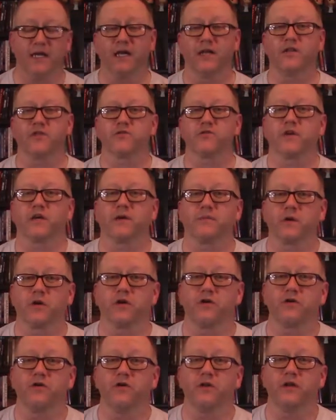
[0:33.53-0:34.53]
And the drink I'm going
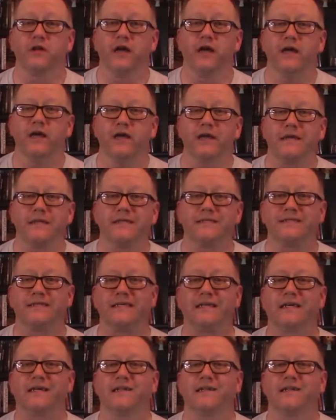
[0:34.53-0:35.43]
to do today is the